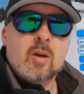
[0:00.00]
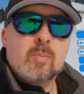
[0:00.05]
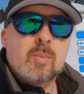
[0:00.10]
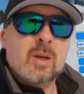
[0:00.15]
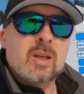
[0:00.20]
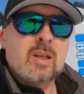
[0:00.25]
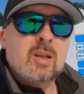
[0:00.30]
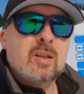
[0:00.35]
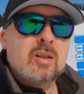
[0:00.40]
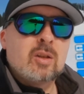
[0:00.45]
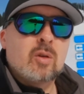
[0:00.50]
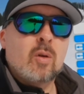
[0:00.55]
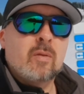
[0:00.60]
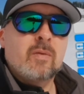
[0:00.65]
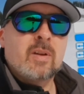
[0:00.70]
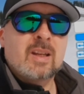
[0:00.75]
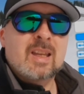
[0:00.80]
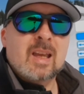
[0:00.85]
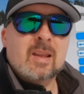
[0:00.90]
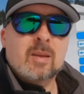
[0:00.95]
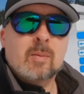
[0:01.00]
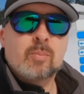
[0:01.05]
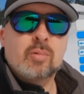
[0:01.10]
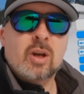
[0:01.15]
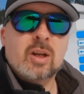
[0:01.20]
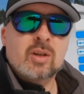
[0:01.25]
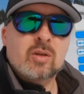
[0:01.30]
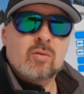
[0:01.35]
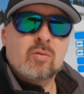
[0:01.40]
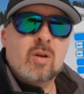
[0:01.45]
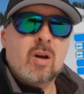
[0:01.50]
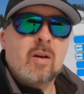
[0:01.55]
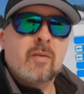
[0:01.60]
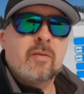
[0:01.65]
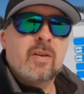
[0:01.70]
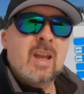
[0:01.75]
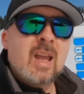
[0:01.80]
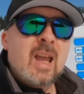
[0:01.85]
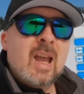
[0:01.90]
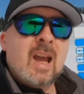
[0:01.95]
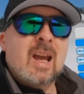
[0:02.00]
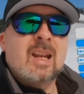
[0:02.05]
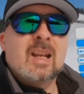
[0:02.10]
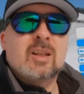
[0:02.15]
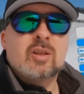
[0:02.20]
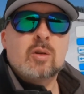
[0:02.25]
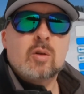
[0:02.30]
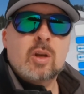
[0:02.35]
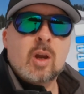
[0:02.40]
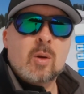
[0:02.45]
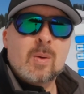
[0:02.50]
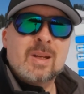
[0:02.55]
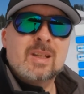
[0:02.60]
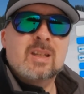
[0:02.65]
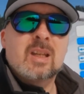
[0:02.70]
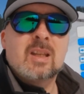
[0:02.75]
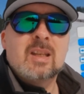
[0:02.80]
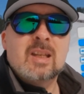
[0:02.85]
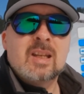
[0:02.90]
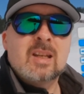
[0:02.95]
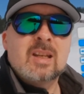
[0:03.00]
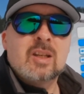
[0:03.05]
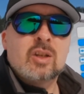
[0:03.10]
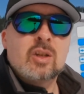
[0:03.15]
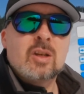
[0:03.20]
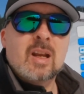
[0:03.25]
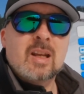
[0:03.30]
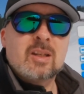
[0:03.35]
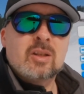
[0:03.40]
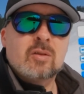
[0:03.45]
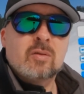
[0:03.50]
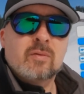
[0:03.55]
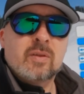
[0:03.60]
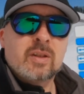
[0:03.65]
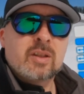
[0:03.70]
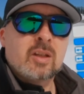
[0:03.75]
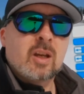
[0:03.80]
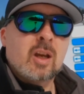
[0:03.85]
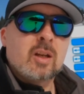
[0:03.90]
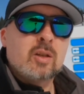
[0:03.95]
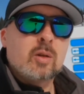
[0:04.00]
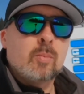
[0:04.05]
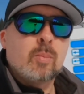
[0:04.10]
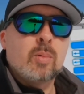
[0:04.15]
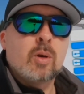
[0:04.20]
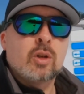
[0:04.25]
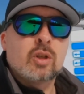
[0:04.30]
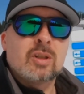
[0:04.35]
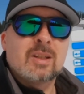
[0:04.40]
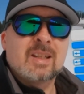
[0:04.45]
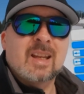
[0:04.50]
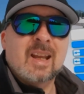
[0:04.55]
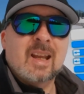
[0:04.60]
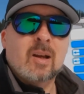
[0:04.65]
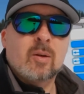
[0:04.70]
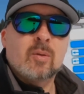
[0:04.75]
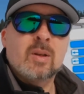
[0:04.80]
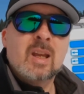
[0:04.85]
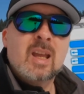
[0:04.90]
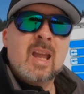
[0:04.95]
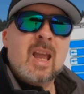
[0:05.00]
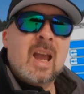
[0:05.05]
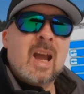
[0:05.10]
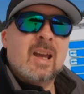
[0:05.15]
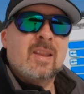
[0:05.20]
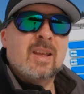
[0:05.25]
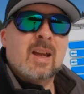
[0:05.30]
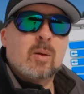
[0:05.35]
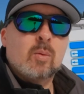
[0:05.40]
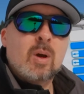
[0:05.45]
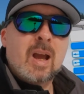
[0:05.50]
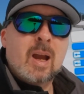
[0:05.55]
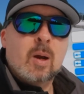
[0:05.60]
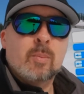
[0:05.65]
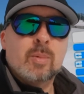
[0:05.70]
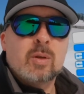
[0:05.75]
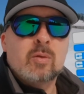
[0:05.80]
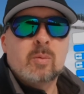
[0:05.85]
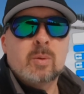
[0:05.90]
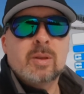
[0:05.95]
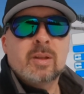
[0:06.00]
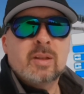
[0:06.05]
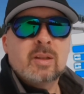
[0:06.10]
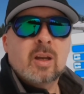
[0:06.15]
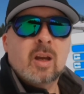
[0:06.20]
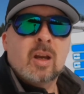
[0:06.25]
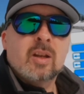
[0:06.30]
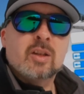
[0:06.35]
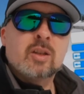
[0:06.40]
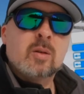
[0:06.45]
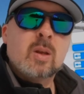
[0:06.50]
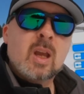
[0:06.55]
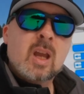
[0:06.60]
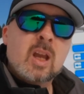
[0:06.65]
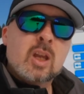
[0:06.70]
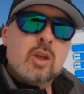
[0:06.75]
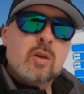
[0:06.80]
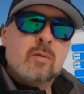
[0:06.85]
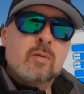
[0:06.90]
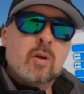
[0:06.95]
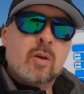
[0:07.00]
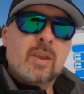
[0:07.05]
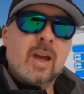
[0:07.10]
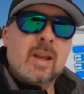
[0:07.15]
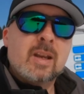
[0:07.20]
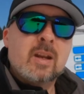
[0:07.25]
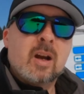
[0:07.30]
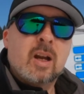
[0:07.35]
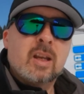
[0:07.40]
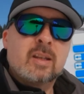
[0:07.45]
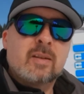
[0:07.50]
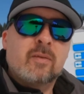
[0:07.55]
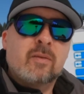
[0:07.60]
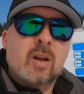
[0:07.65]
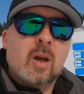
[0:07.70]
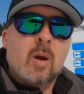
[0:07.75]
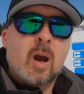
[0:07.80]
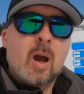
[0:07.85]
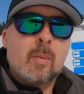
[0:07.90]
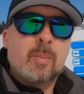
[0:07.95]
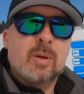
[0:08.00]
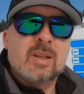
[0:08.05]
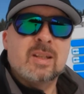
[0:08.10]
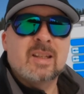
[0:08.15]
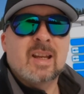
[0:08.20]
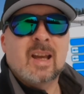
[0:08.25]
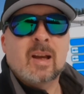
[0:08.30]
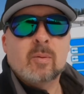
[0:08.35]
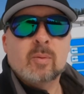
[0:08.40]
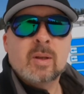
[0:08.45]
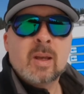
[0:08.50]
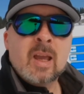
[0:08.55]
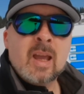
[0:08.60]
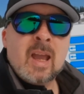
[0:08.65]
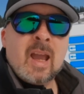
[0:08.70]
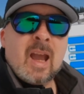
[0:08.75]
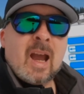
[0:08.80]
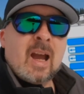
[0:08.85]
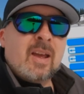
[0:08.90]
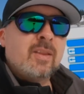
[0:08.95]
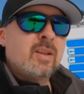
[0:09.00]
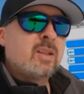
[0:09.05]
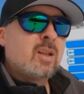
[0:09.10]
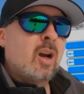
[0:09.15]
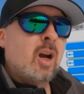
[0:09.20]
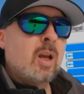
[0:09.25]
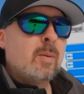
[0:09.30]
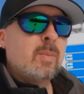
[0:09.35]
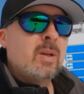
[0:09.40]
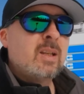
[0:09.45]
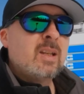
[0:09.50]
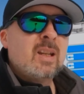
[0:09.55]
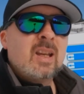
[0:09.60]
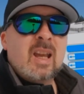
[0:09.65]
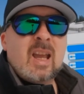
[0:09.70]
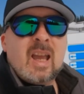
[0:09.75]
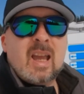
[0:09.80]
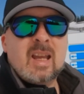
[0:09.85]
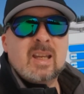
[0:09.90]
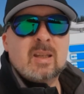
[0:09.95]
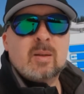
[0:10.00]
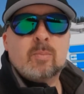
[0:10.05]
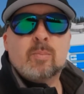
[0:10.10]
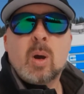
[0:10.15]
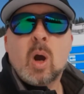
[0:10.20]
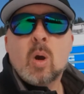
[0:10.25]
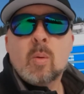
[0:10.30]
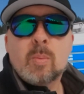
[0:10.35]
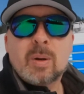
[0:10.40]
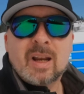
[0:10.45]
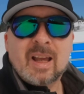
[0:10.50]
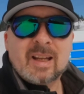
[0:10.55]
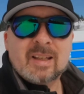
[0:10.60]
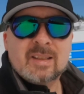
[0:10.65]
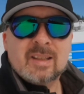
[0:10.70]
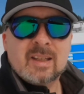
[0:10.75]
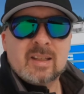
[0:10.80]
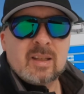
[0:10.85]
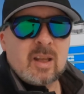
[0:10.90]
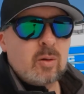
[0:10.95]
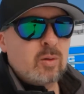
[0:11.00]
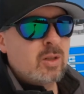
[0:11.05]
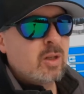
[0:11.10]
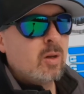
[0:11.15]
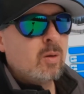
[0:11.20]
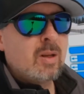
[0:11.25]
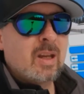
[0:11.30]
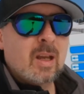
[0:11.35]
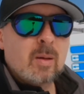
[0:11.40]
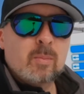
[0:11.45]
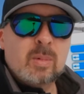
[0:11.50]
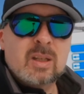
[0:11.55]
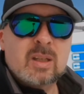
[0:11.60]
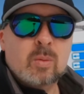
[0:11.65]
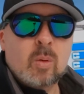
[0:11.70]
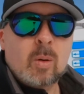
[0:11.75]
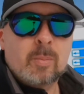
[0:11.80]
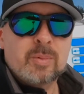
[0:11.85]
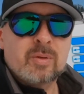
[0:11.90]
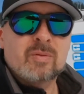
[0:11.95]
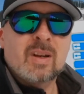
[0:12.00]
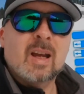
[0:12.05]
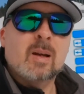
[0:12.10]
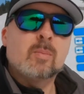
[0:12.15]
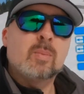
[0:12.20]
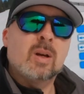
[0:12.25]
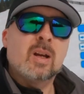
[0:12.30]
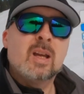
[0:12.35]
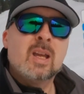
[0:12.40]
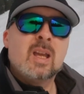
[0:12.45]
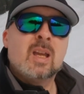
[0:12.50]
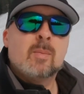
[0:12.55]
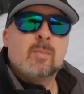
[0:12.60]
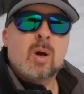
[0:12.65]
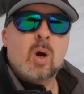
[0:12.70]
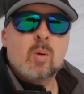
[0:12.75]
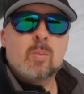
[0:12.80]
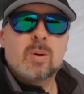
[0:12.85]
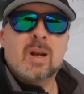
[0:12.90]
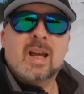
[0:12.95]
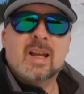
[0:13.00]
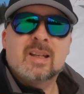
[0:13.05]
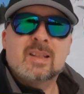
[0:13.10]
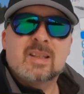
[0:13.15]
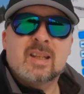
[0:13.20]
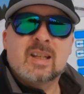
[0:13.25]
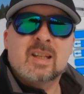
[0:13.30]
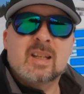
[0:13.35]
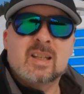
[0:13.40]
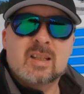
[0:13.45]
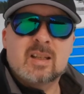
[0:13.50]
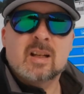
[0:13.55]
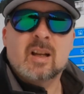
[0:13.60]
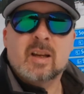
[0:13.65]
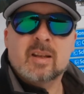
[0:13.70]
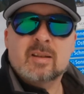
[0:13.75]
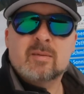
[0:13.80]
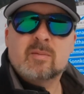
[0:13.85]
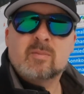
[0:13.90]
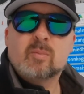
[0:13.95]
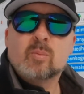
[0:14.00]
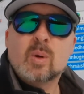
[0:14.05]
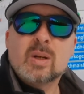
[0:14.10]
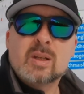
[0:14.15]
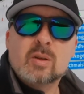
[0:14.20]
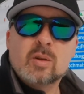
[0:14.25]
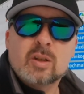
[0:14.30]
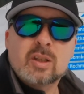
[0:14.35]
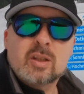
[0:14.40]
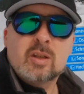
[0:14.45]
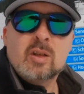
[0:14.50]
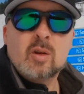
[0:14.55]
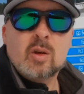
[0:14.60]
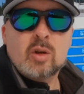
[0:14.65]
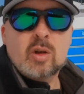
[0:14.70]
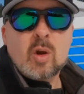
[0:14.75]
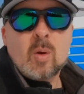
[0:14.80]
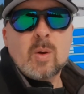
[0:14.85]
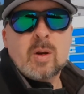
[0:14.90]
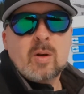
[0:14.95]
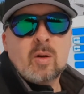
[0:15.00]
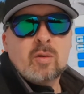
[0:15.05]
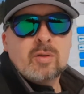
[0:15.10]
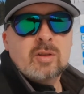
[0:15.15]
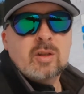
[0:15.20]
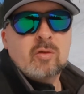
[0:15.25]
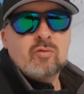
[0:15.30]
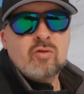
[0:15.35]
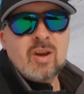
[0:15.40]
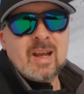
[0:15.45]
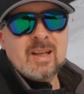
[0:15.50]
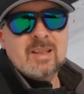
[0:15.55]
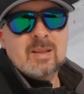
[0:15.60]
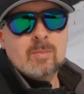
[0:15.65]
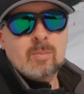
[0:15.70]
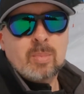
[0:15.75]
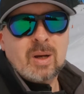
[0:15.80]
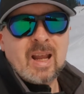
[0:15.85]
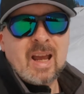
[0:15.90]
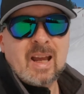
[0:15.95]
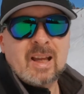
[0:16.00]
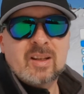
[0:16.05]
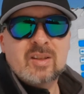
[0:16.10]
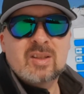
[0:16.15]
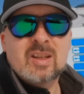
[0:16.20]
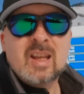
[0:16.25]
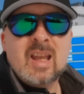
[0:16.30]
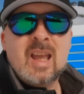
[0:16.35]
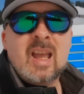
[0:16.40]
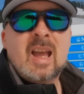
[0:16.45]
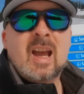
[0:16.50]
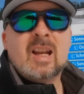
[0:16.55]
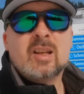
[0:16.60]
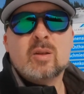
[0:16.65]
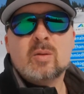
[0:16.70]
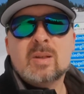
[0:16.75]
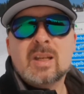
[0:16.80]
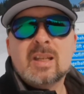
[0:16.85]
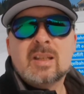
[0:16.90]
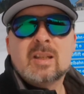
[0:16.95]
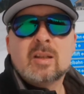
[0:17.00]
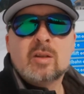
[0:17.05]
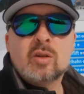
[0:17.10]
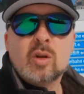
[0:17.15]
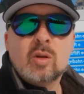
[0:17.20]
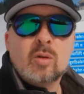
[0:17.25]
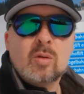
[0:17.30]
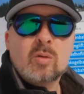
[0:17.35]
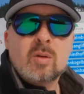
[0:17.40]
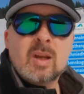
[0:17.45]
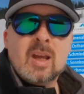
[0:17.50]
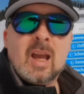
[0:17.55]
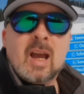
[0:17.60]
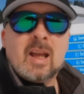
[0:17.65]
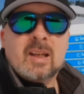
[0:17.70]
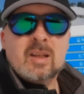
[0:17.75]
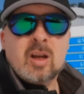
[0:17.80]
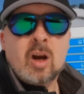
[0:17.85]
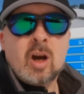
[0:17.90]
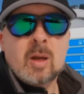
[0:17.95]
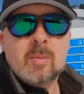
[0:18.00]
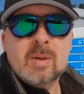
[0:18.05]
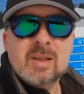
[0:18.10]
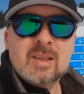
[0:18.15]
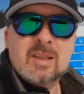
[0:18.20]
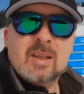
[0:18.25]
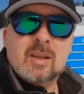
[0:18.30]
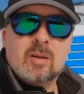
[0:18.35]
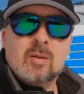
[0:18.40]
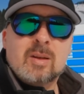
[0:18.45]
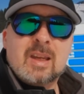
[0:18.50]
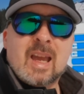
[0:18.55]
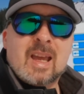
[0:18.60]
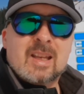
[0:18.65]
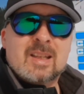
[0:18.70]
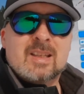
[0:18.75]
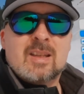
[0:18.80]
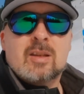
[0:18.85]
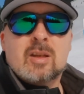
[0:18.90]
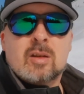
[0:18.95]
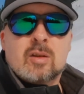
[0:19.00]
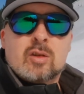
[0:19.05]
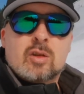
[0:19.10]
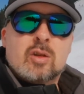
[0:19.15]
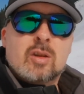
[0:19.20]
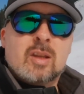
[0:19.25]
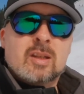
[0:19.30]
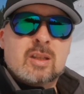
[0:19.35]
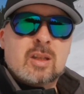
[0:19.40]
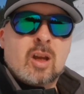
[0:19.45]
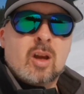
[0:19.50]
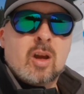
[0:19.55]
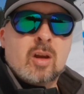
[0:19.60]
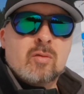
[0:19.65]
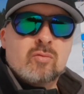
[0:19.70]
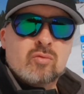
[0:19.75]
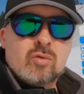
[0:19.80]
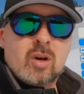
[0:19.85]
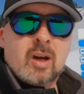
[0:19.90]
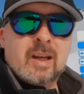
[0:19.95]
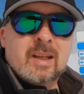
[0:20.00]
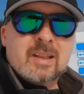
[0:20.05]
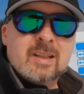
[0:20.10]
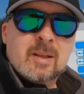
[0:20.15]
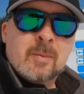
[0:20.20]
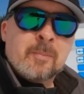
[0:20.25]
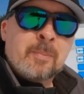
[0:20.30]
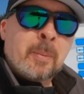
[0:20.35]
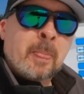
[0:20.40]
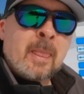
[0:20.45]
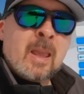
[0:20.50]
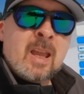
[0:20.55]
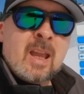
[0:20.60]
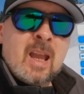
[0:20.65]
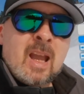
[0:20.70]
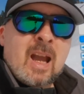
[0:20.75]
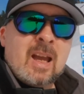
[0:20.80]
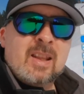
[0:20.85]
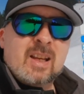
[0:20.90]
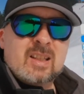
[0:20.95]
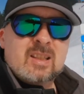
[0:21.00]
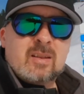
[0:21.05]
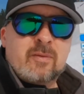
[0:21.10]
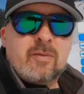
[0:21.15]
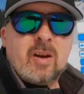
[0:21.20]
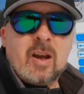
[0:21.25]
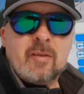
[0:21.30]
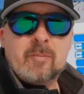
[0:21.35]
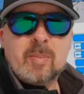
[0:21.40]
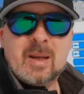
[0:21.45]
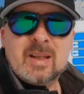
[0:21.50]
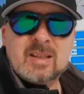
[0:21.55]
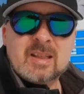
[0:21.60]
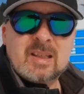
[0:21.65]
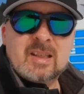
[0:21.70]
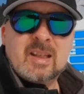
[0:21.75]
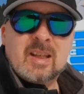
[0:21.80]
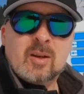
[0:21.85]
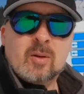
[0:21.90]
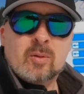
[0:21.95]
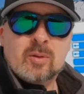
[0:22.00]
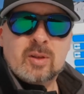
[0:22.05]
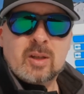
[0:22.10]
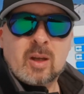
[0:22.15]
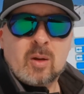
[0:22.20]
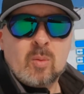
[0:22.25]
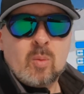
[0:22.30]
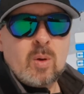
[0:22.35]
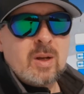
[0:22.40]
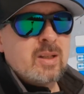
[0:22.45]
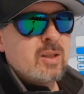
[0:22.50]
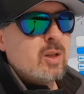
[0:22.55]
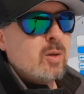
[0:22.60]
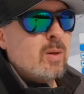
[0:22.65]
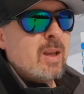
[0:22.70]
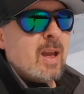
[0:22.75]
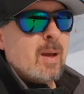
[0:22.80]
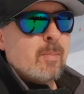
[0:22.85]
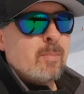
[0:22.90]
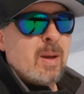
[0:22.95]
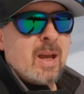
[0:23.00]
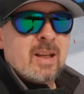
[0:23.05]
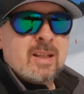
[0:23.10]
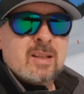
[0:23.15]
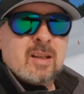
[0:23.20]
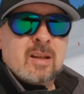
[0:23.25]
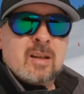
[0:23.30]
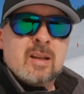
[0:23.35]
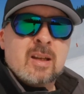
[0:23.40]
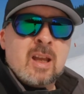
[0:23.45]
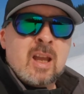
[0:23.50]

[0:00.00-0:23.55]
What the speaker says: but you sort of get the pressure off, and as you go into the initiation of the turn, you push down, and that will help you with the turn. So you've got that nice flow up and down. And the timing is pole planting. Those 2 can be swapped around, but pole planting is like when you're going on to reds and blacks, and you need to do a timing to get to the turn right. And that's the 5 basic skills. So once you get better